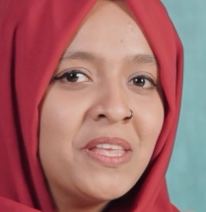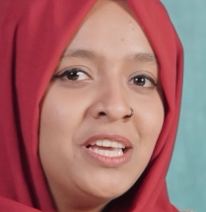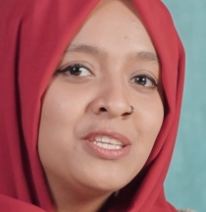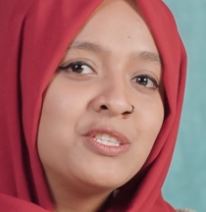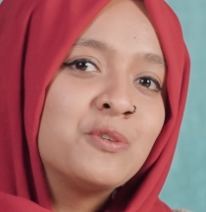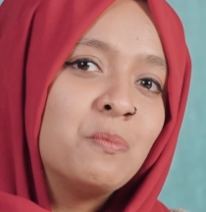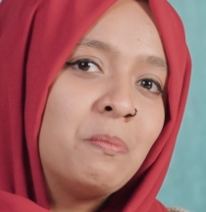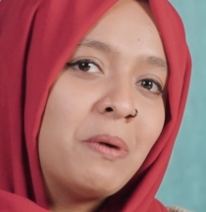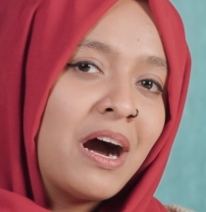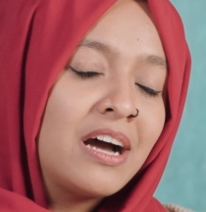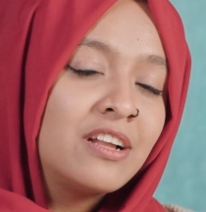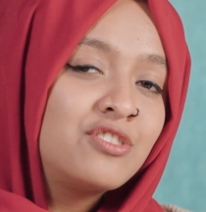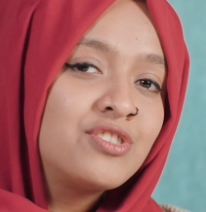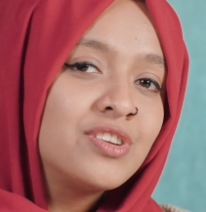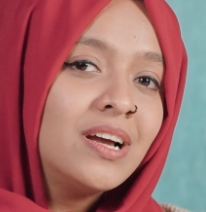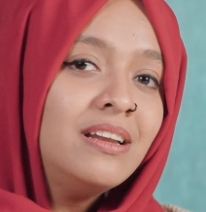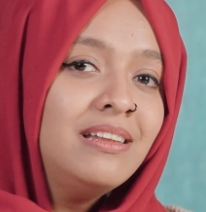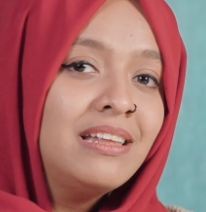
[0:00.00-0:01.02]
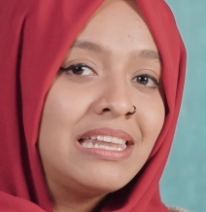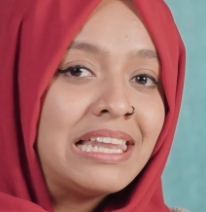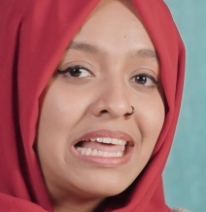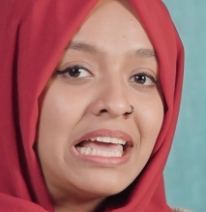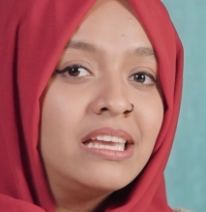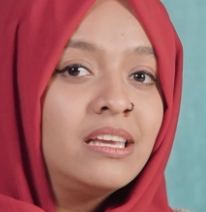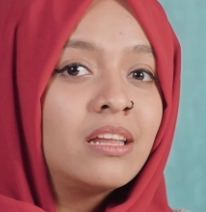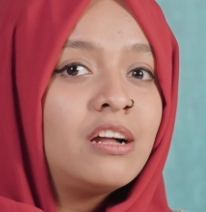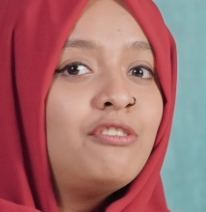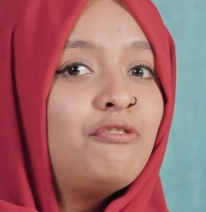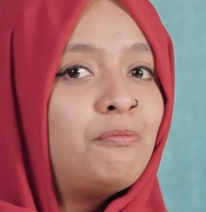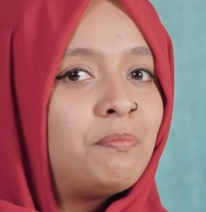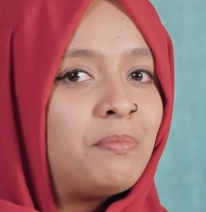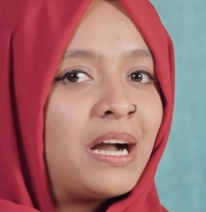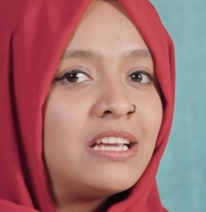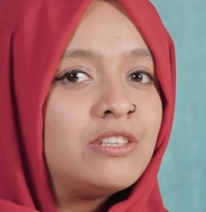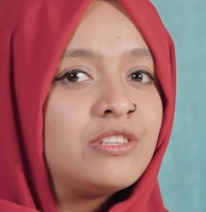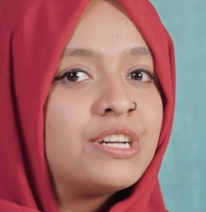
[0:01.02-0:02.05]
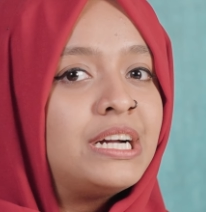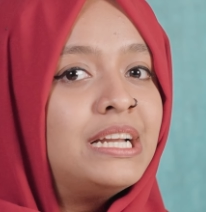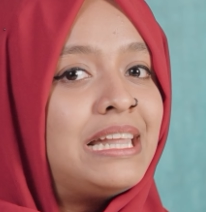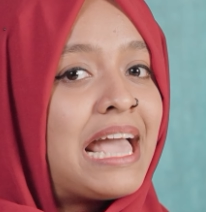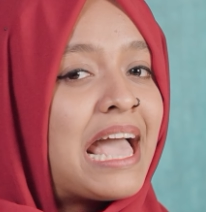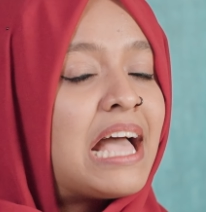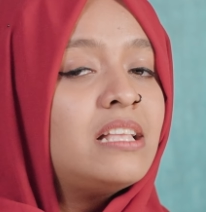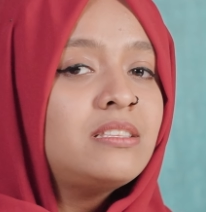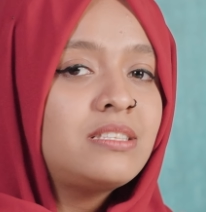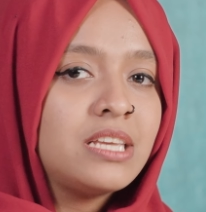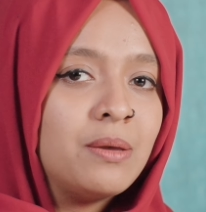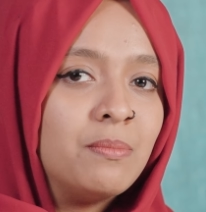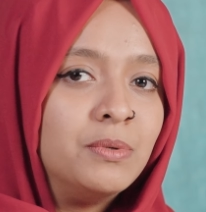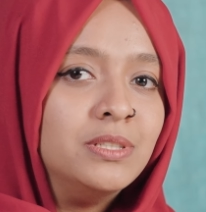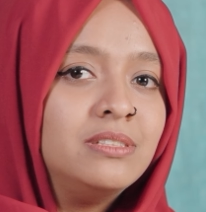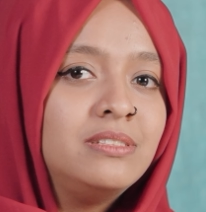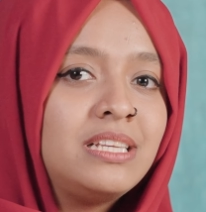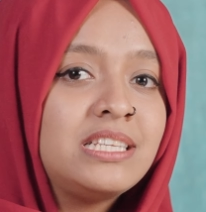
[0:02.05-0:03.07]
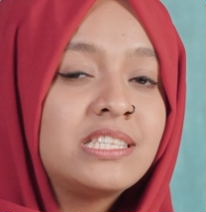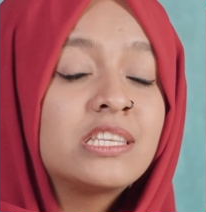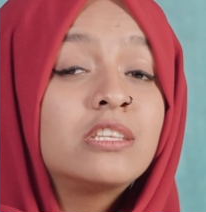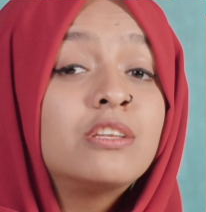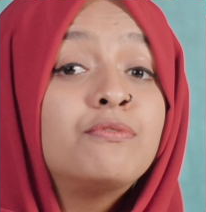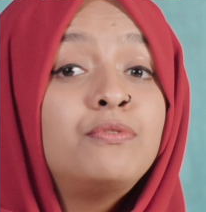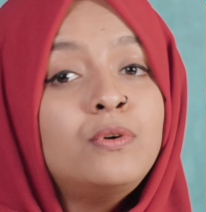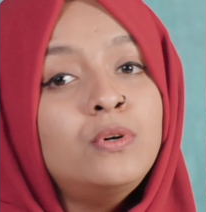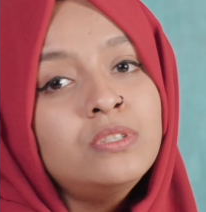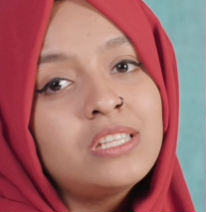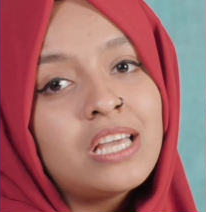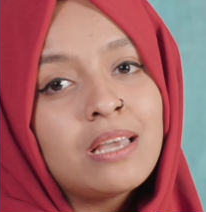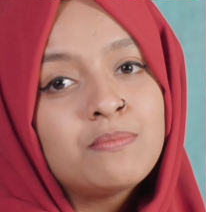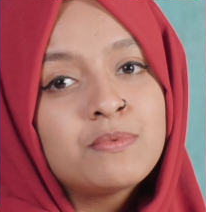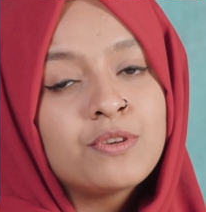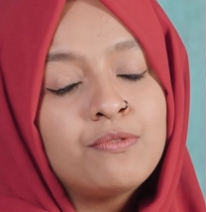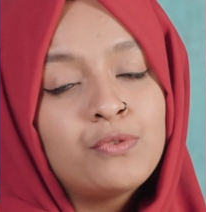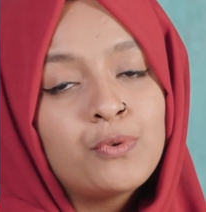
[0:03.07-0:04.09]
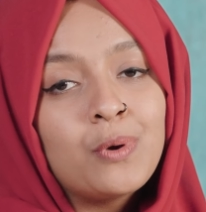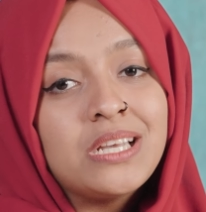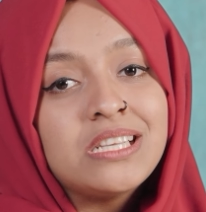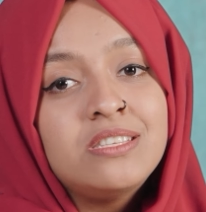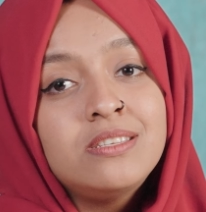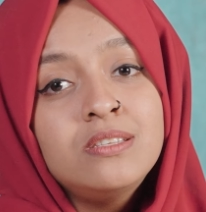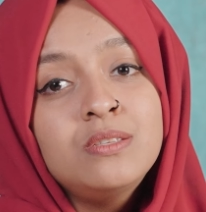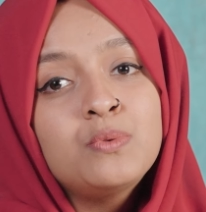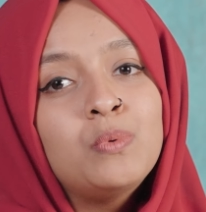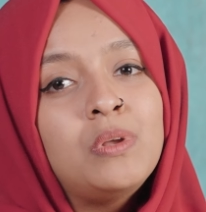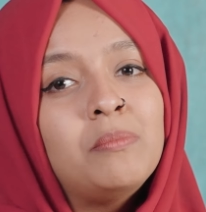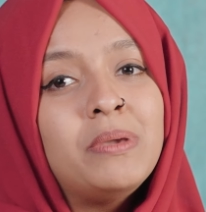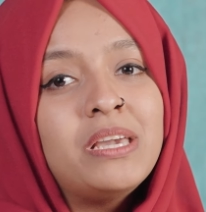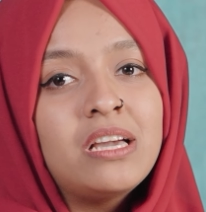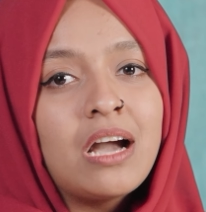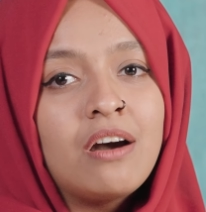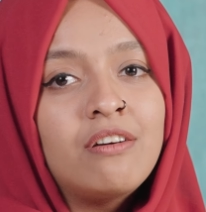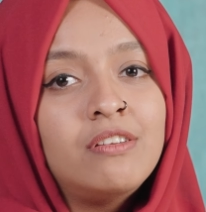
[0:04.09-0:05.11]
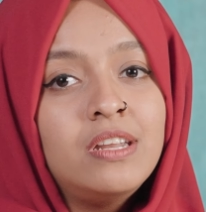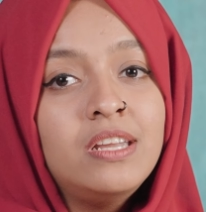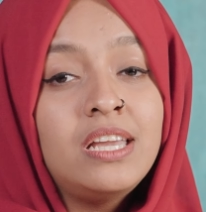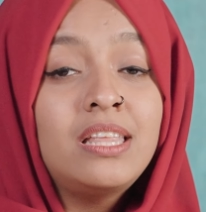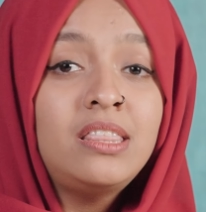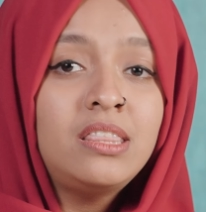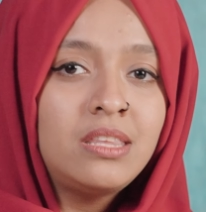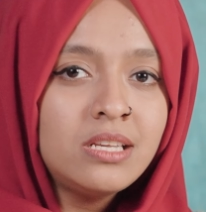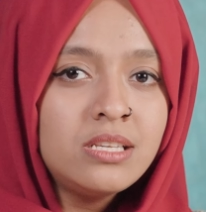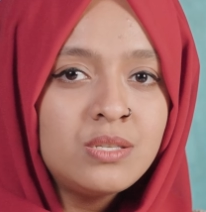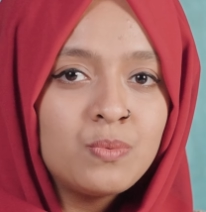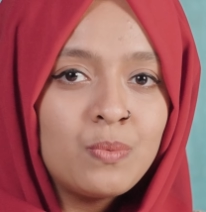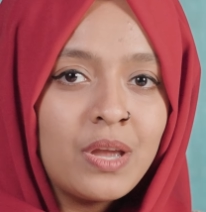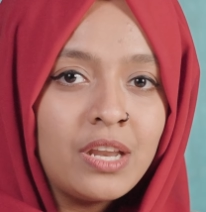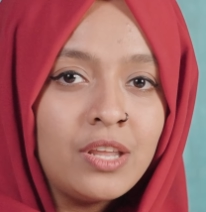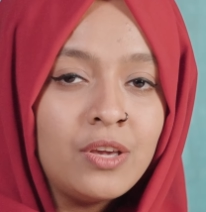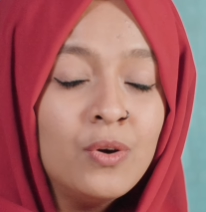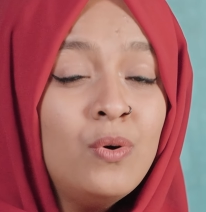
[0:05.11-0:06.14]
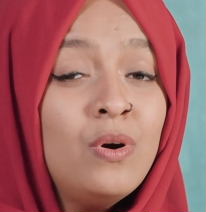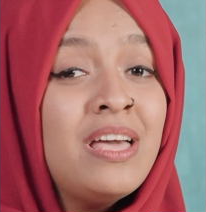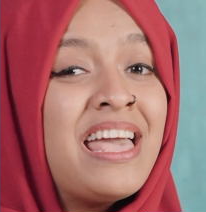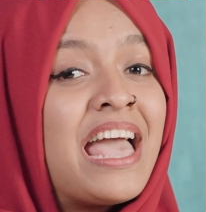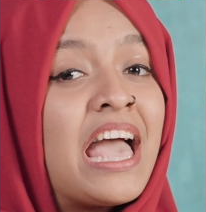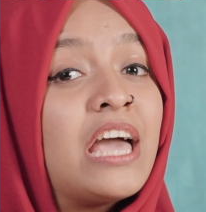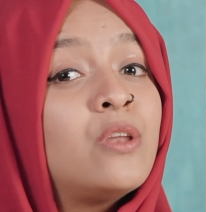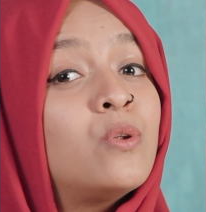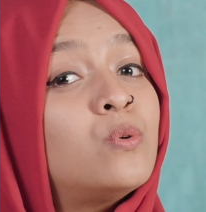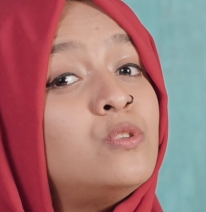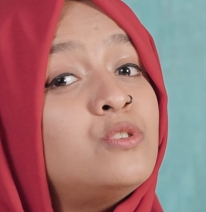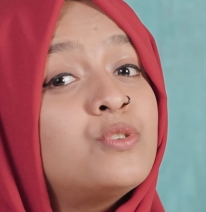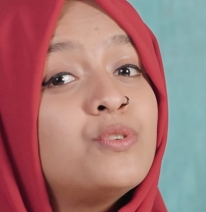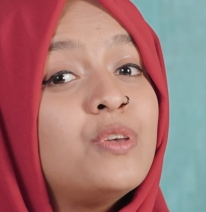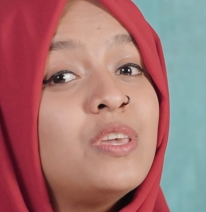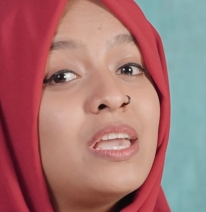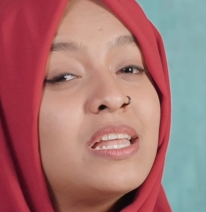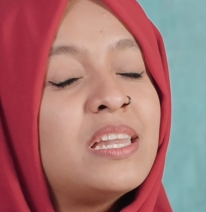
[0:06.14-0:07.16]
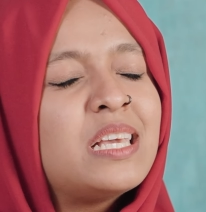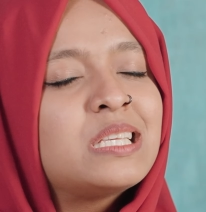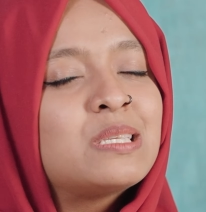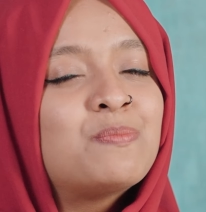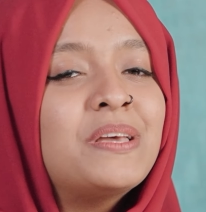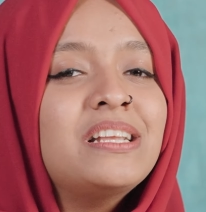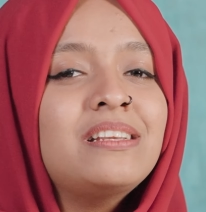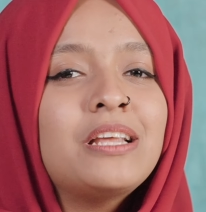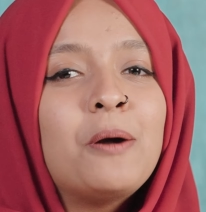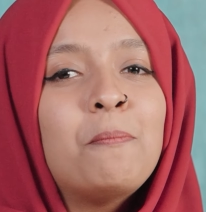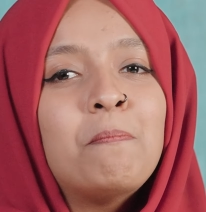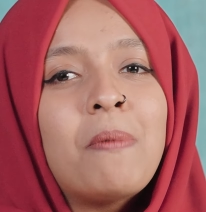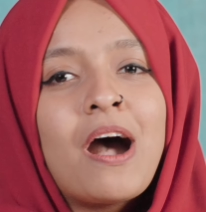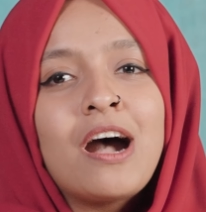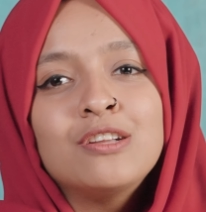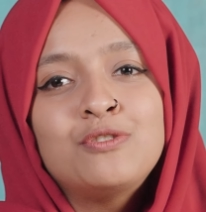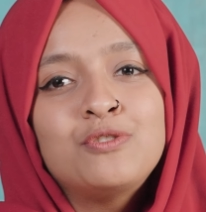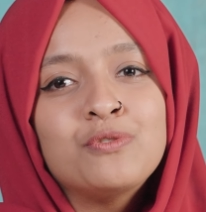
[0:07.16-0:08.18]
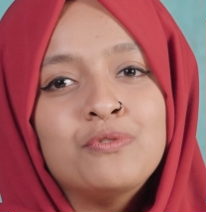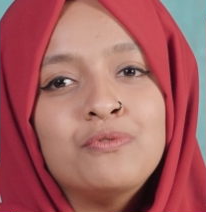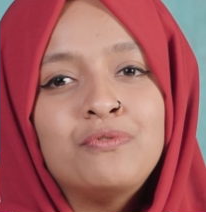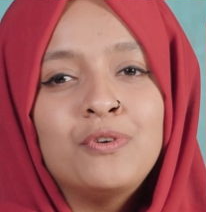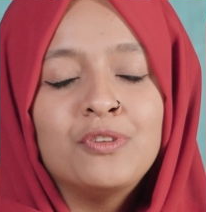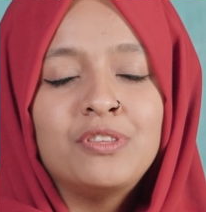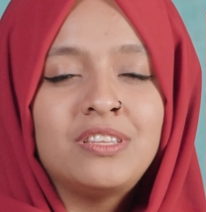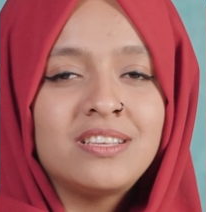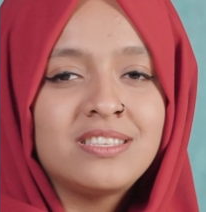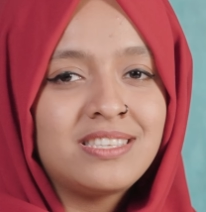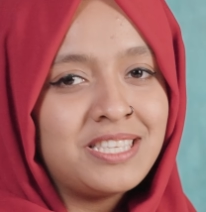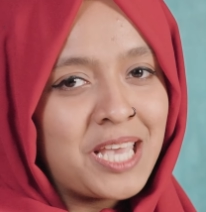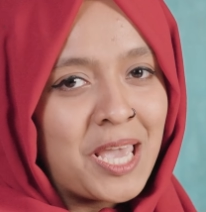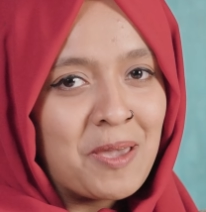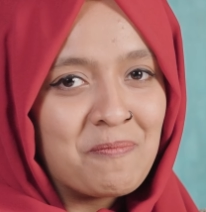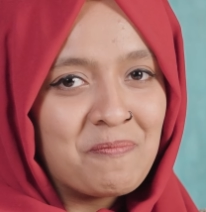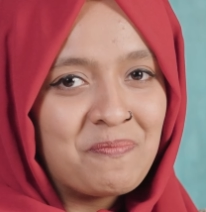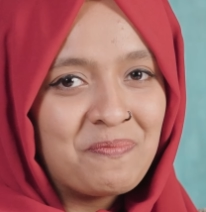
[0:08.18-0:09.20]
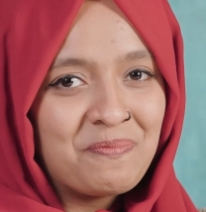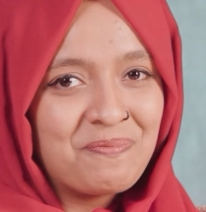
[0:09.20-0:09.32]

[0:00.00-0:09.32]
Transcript: So bar chart, line graph, pie chart, and table. These are the 4 types of questions we'll be covering in this video, and also you can expect a part 2 for the same.